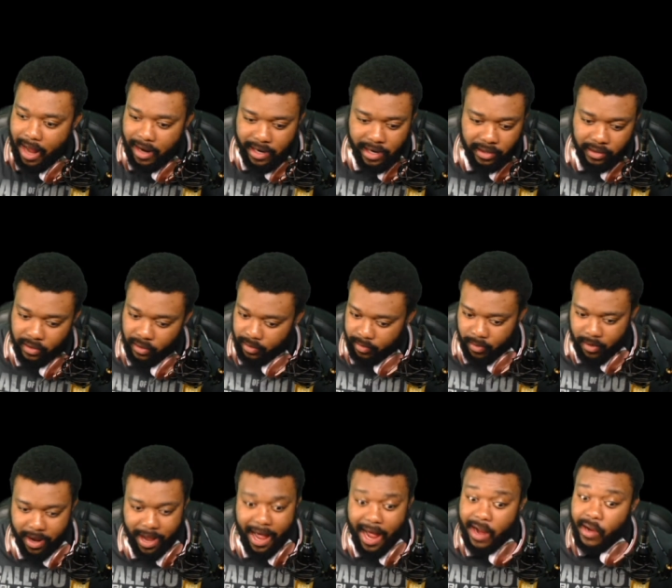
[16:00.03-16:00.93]
there's no
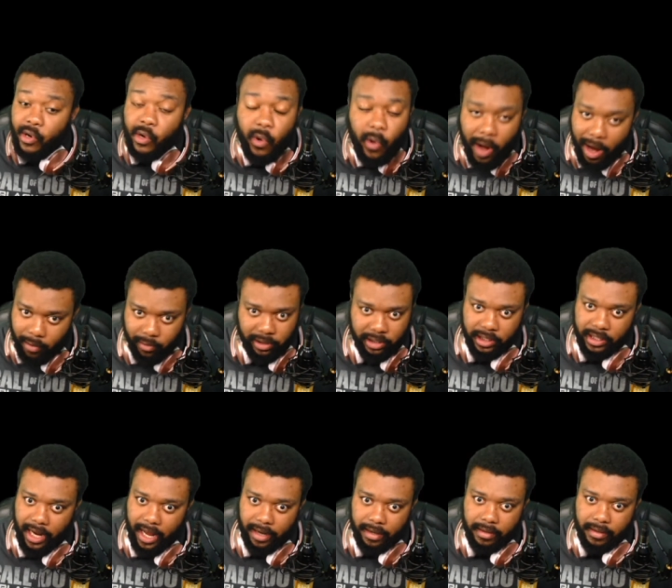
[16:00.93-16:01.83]
point. I knew I was
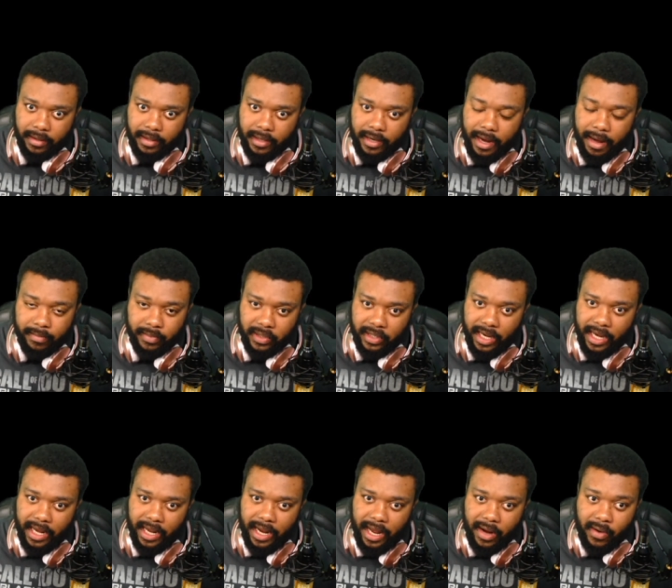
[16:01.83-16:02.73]
shot. You know what I'm
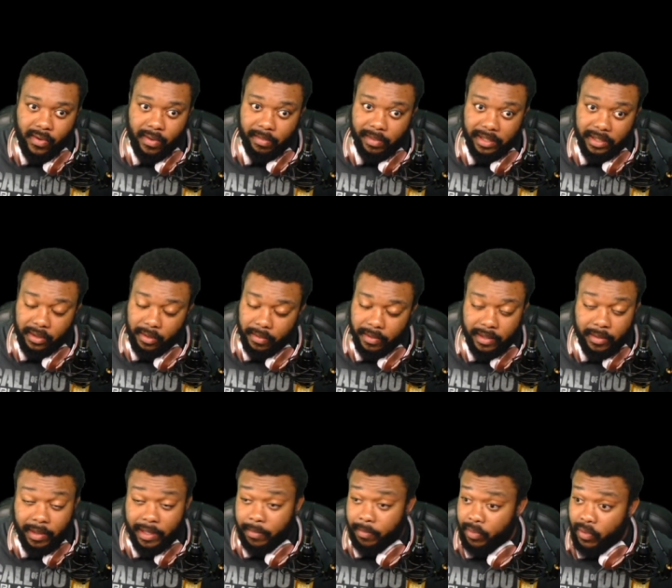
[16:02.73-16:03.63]
saying? I don't know,
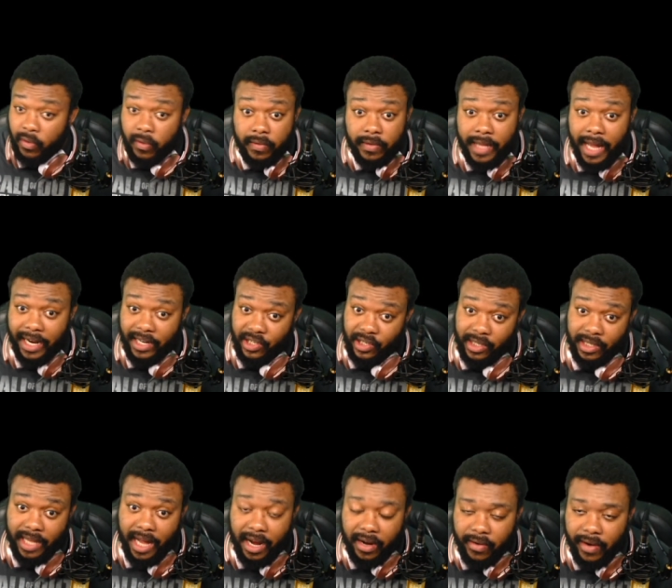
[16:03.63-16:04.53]
but it proves that she's
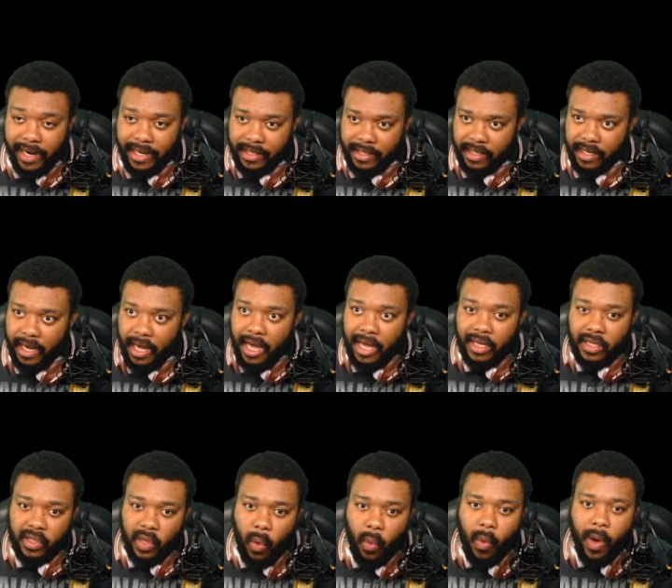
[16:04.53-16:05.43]
not crazy.
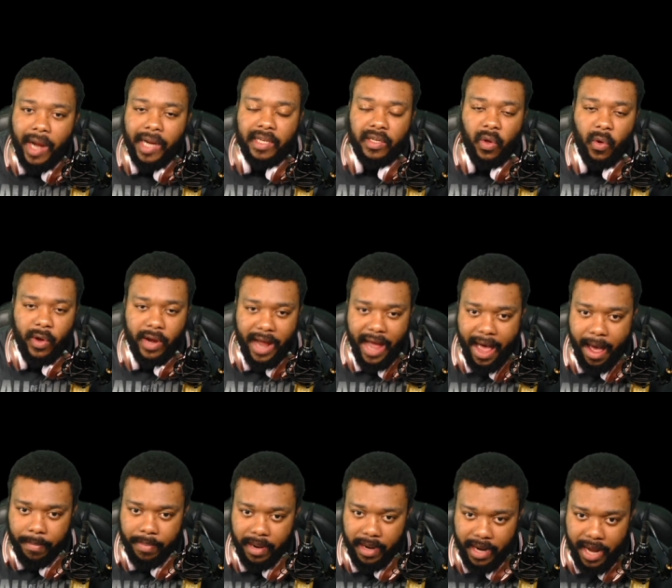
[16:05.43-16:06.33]
So what is going to
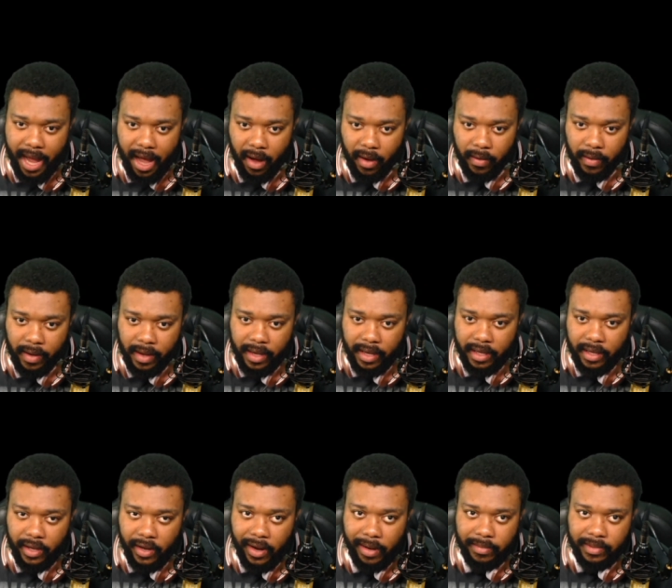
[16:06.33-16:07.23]
happen now?
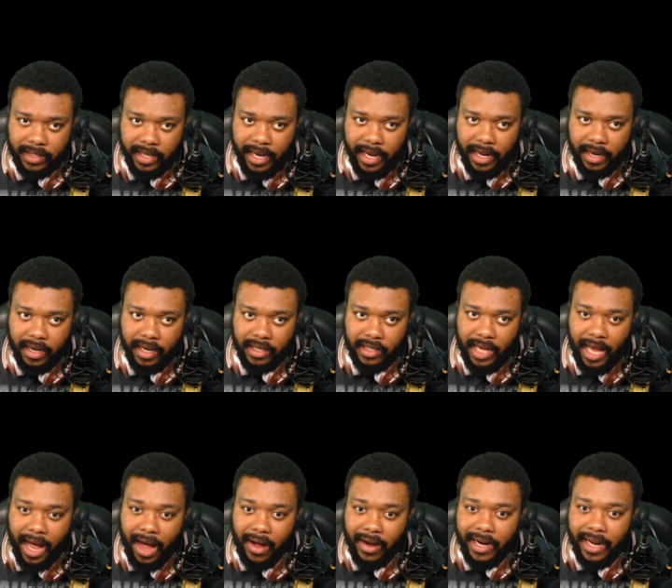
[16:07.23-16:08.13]
You know what I'm saying? Because
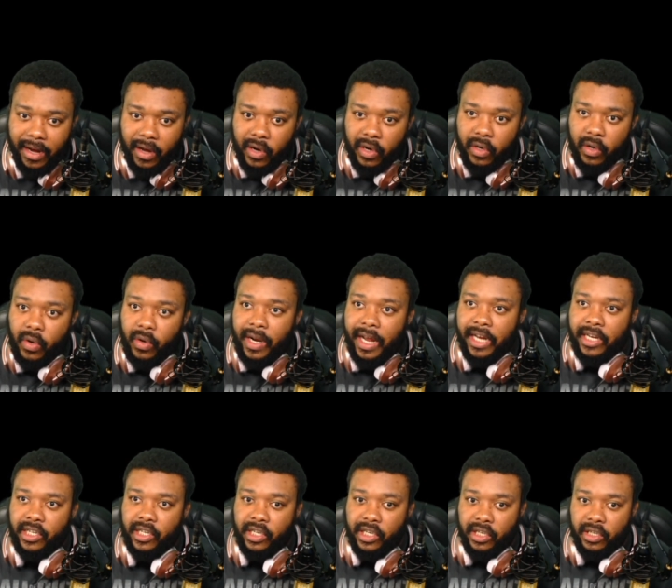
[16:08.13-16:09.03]
how are they going to know that
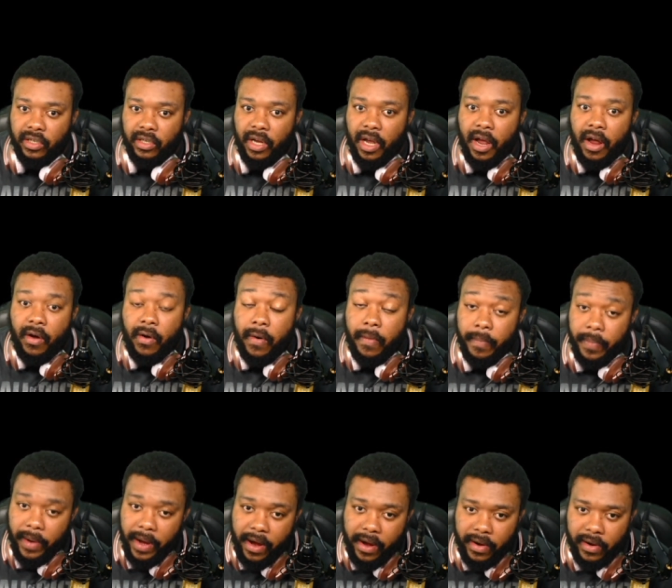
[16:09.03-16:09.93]
she's
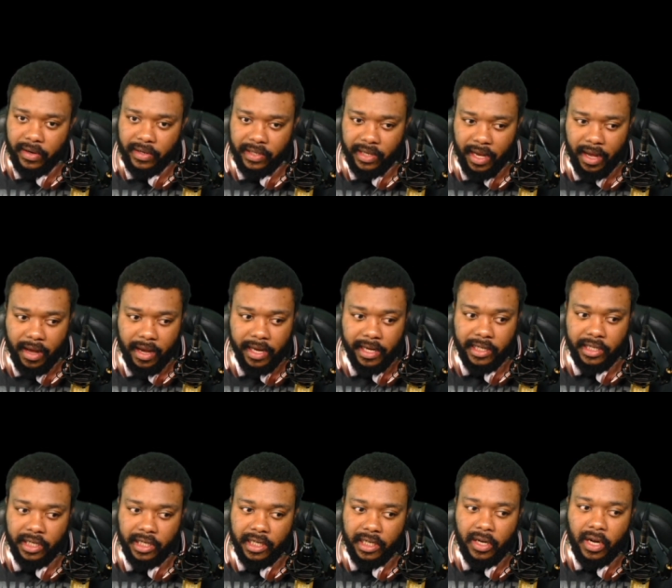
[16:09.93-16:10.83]
repairing herself? Is
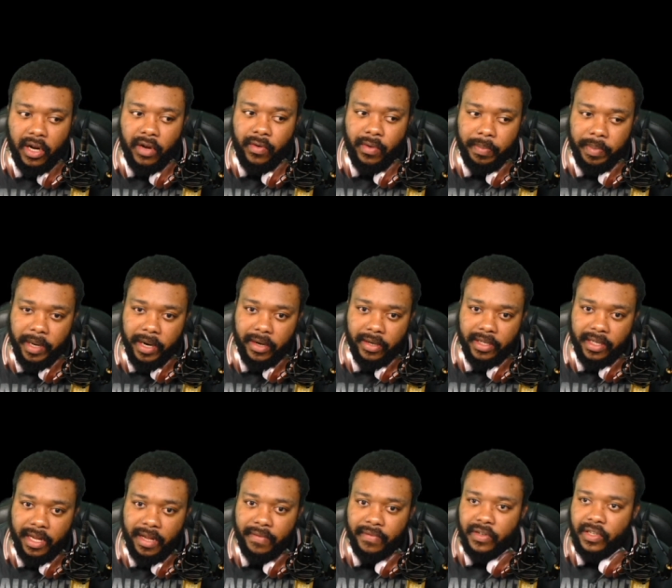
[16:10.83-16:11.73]
she going to repair
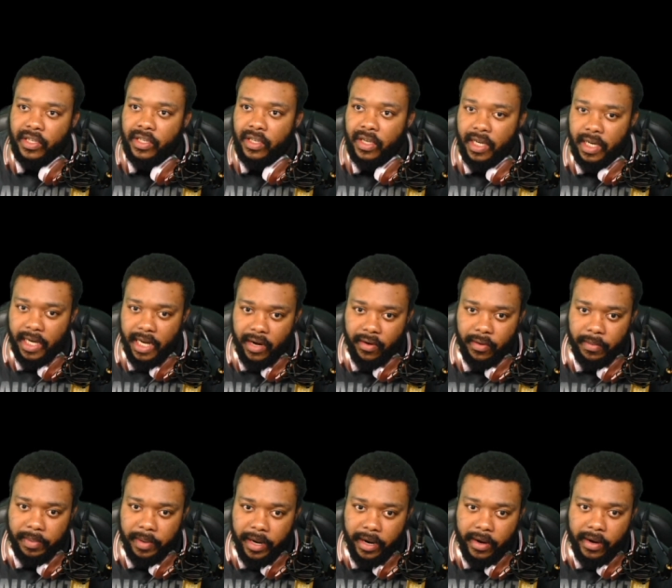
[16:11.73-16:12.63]
herself, or she's going to get
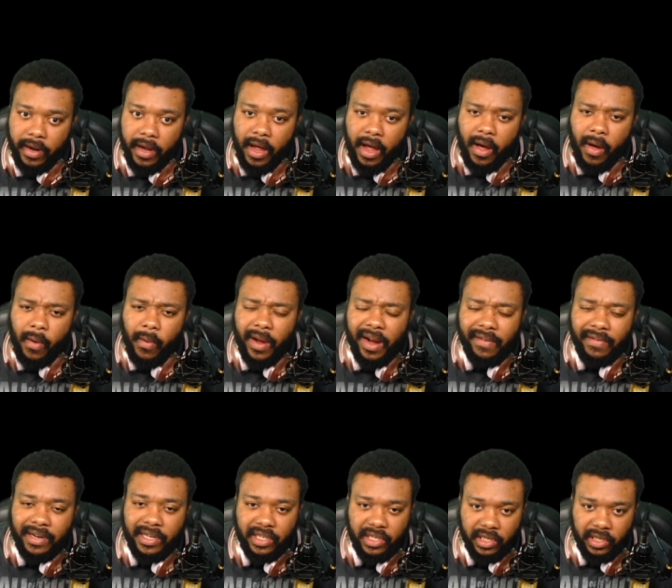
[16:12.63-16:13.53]
repaired? Whatever
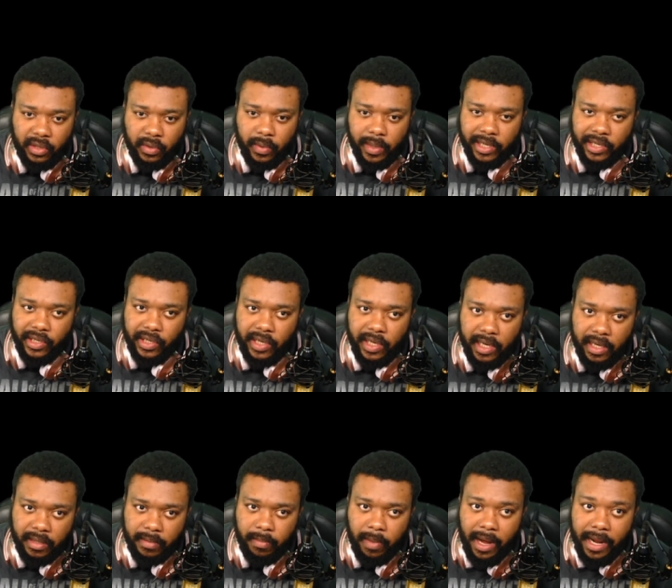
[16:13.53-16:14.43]
the situation
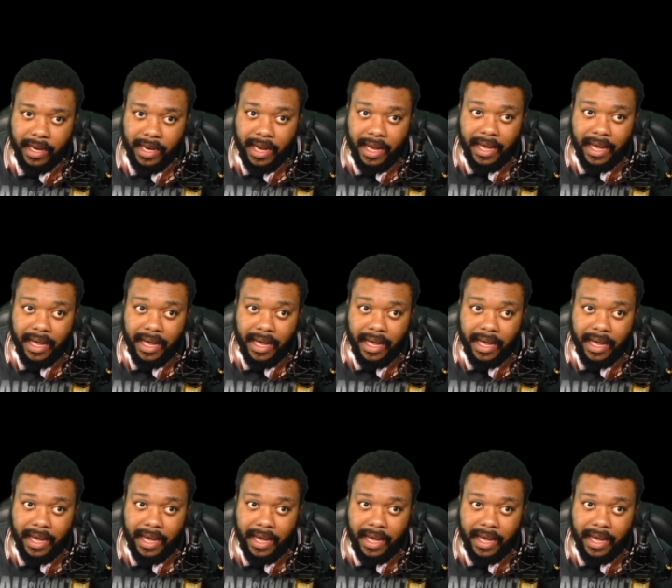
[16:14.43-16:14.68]
is. But